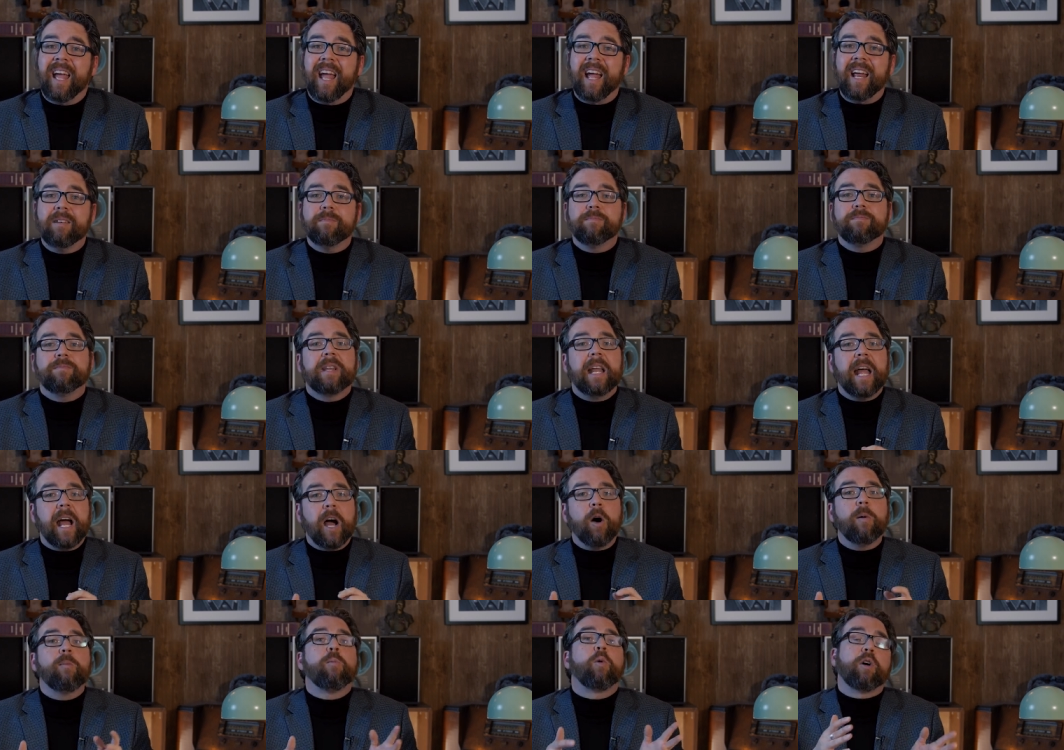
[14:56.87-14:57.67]
and
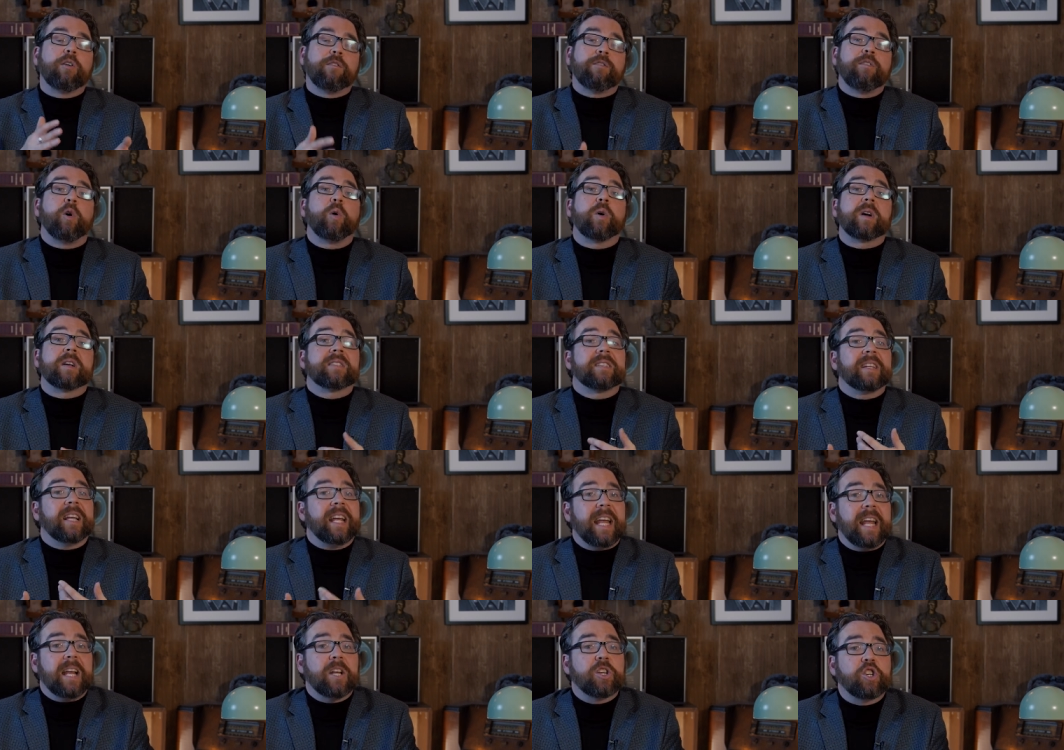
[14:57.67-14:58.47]
now more
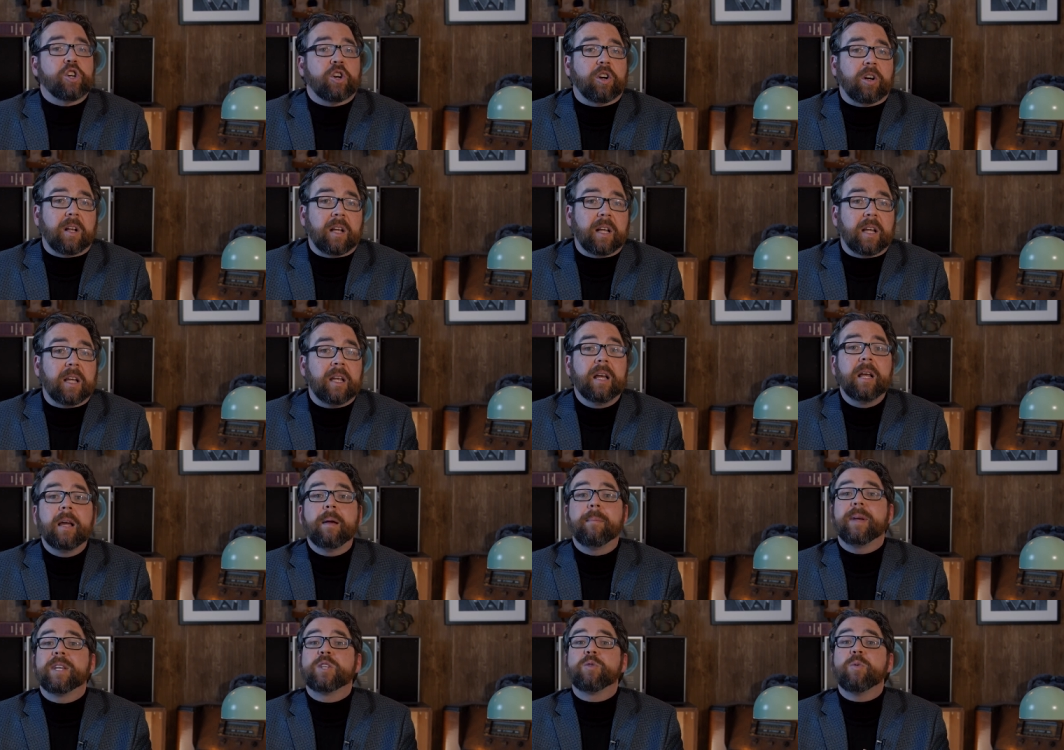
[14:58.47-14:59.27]
focused internally
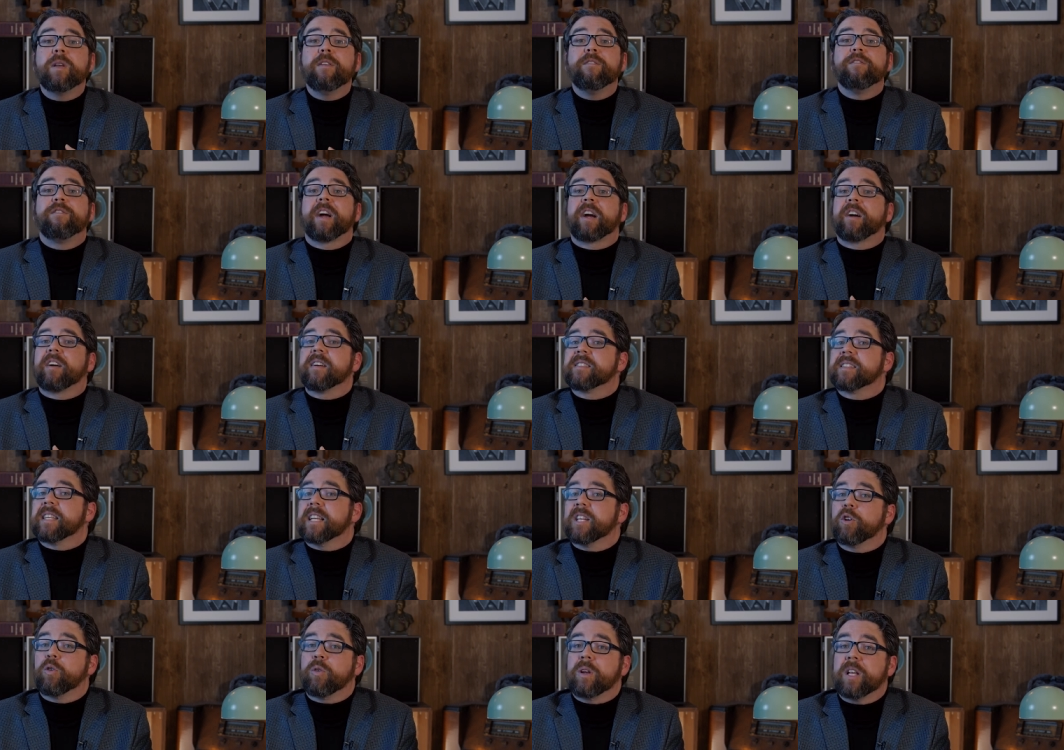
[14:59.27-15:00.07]
between
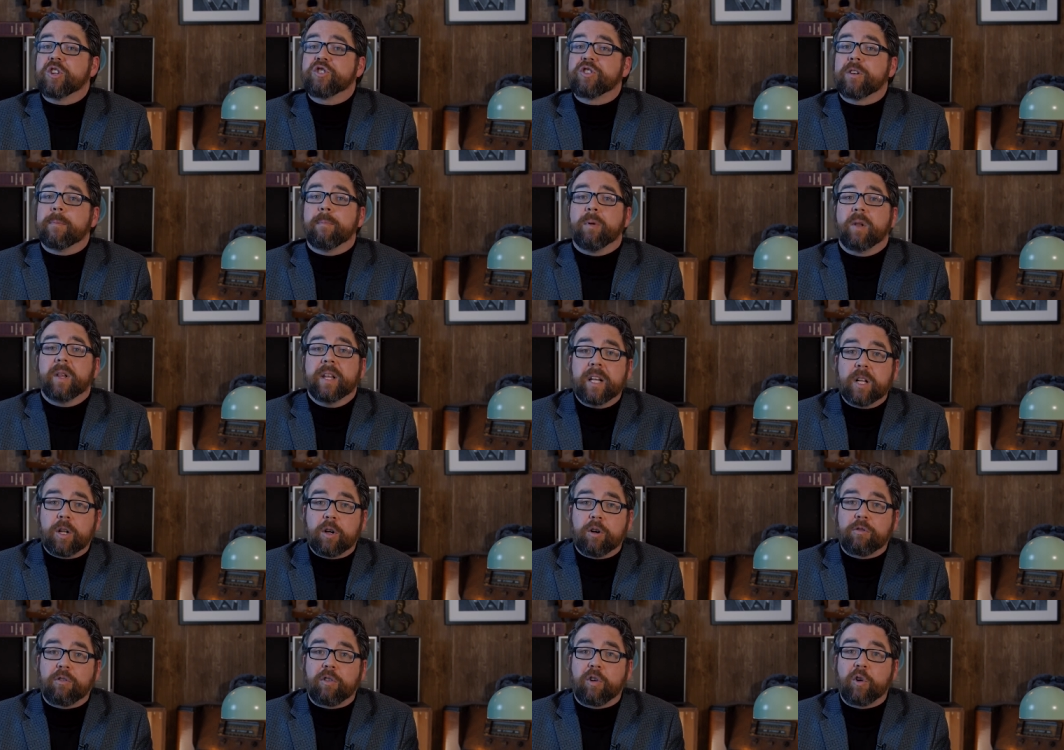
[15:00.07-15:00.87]
various Indonesian
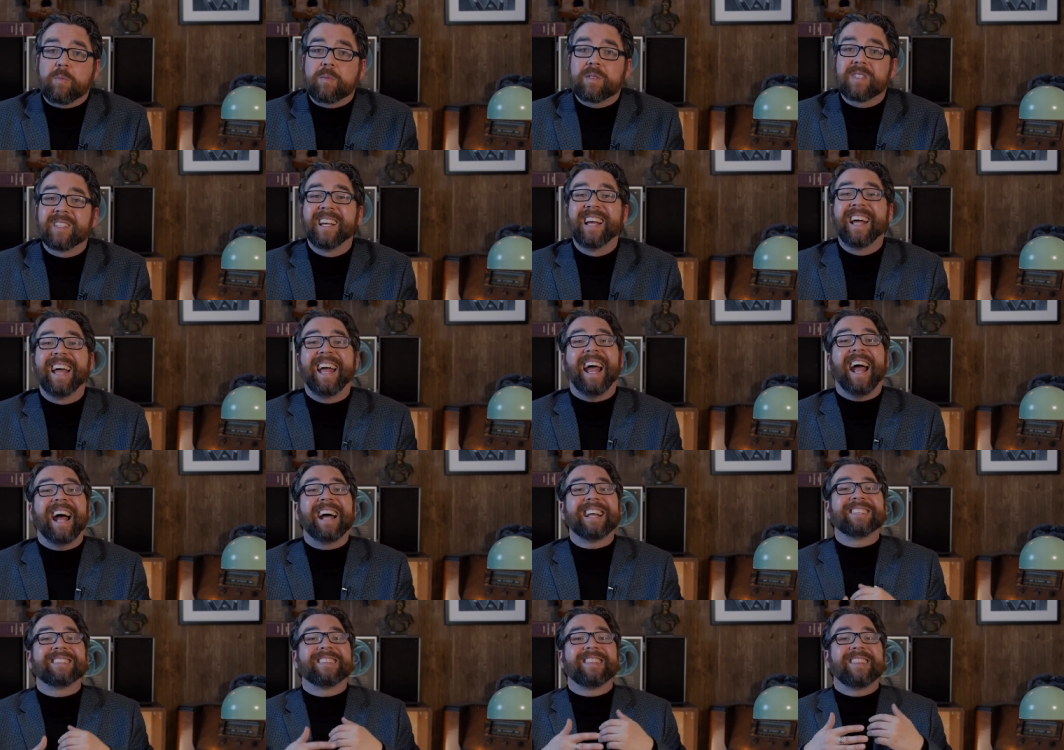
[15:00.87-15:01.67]
political groups
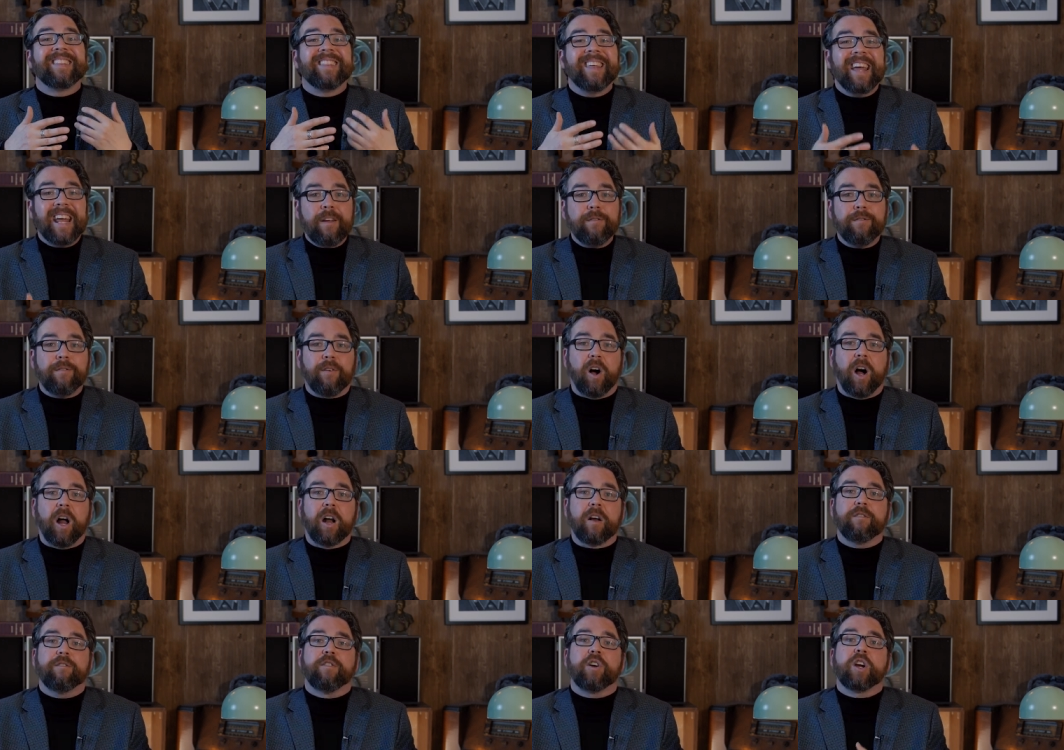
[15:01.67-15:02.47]
as they
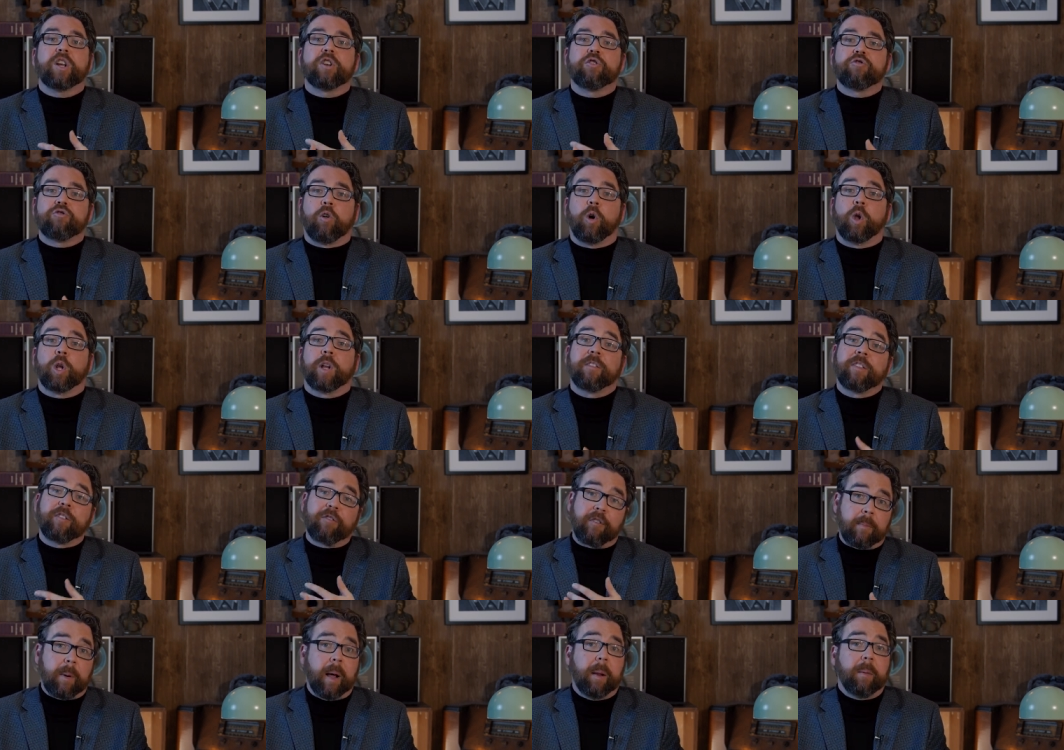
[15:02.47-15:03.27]
fought for control
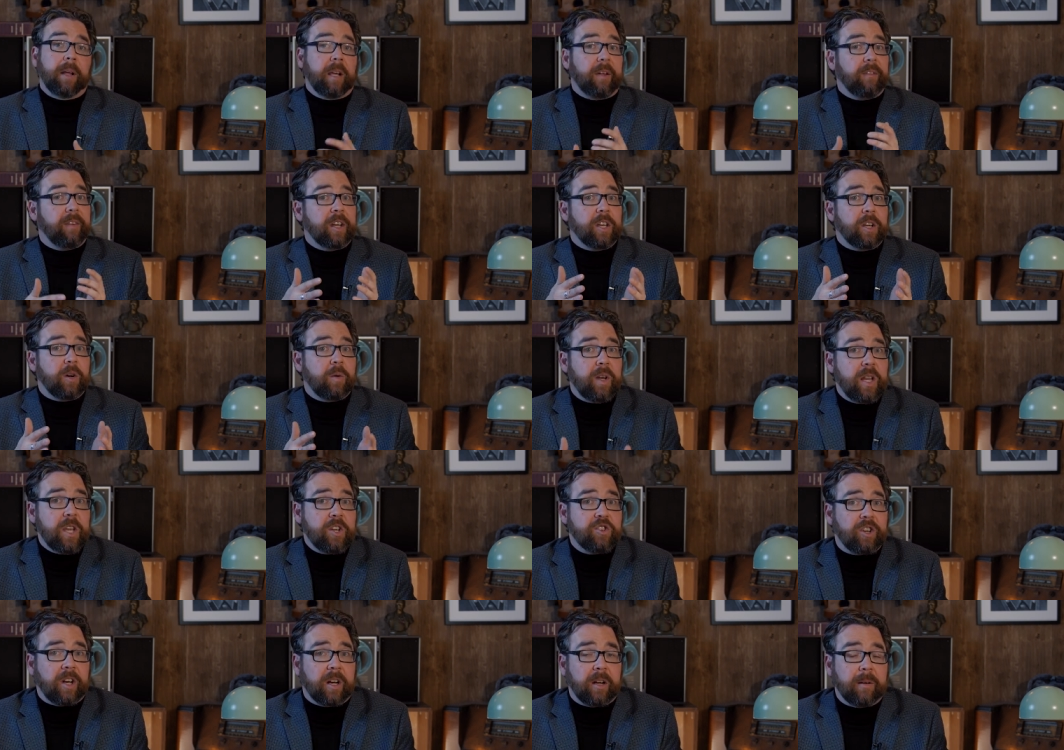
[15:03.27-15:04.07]
of the Republic of
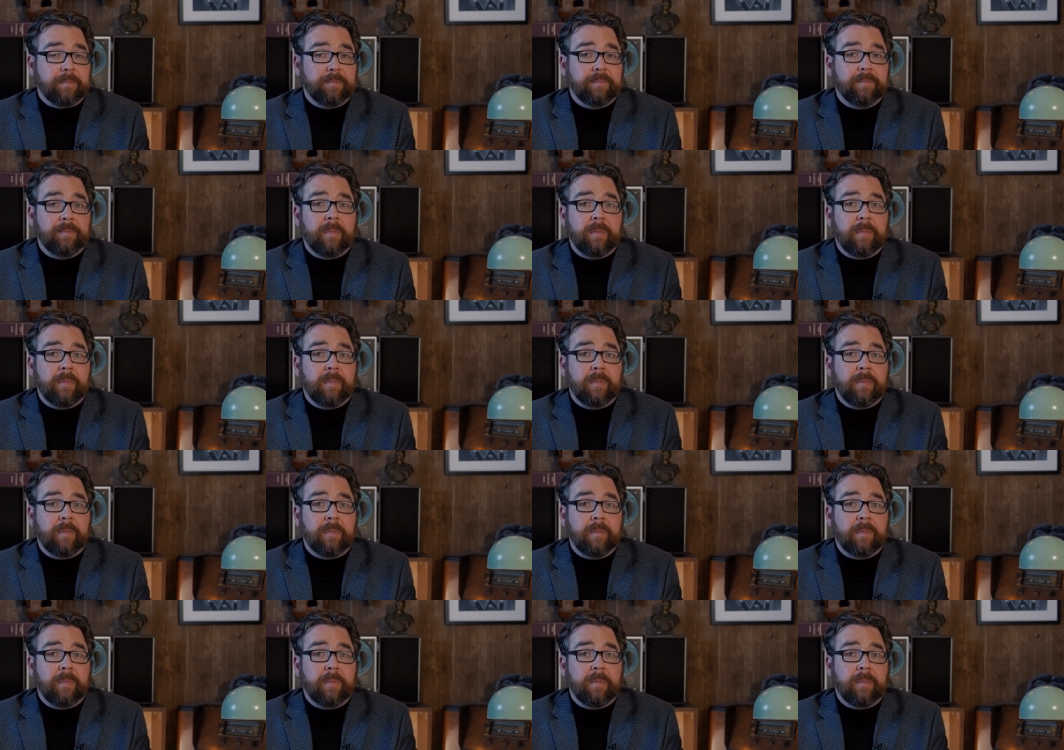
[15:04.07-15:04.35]
Indonesia.